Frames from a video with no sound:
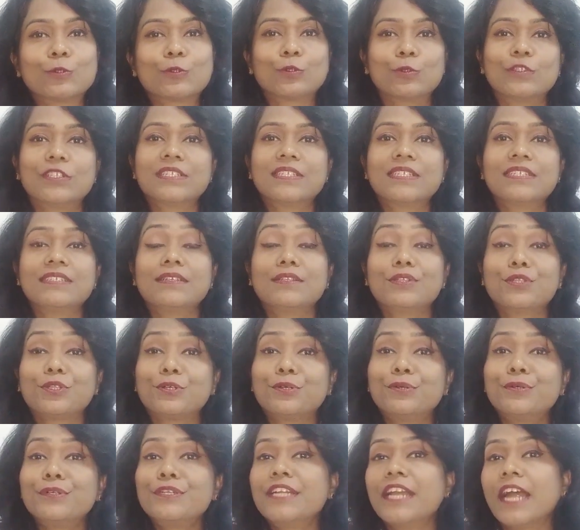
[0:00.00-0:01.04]
So this is a
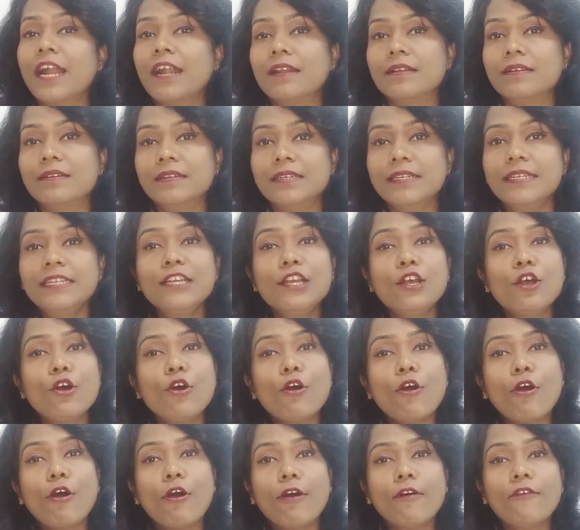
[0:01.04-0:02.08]
third category
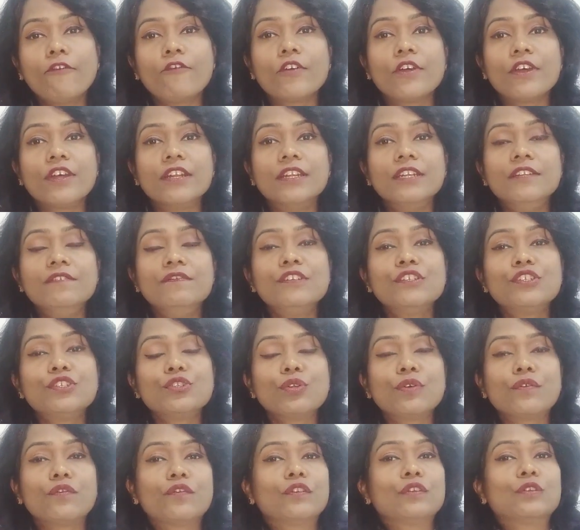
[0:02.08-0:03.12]
of division
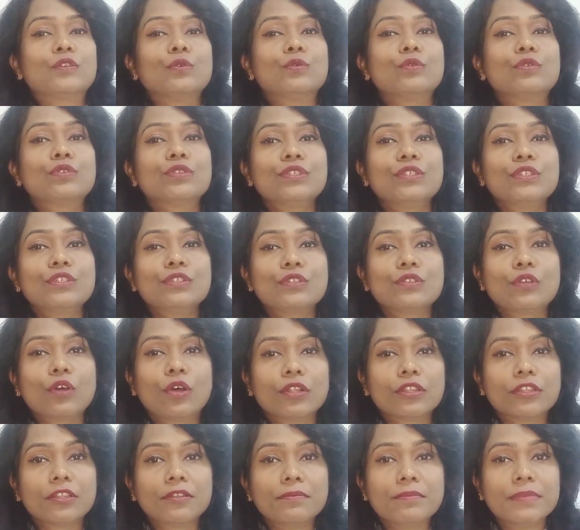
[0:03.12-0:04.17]
of resources
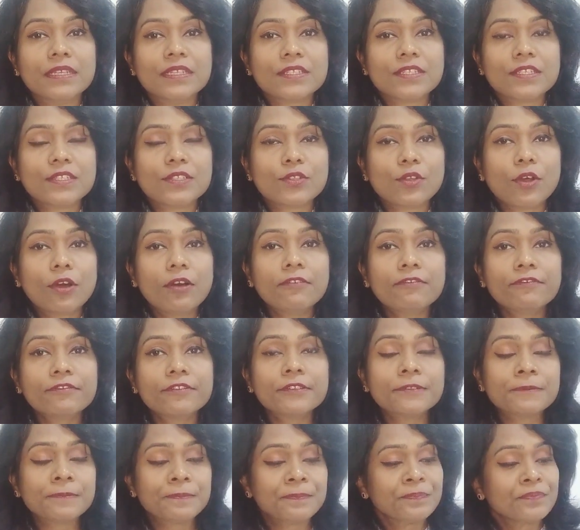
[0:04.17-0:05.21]
on the basis of
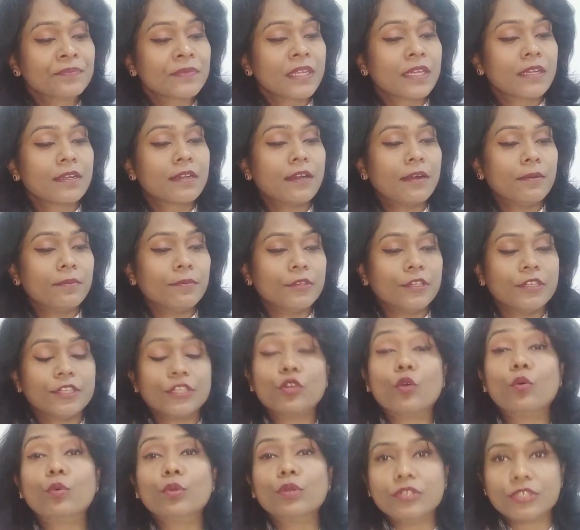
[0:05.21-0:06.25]
community
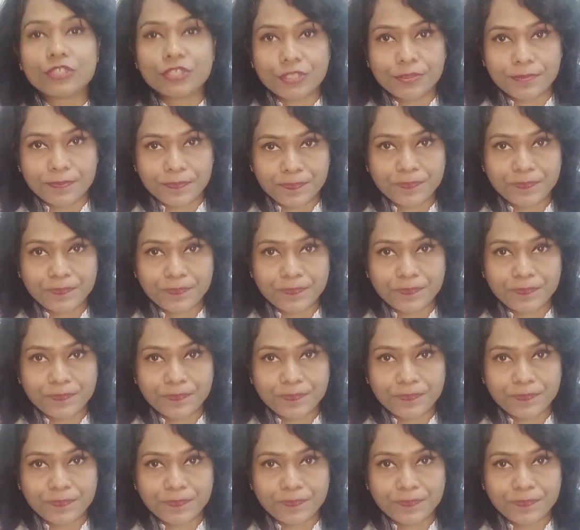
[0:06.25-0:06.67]
ownership,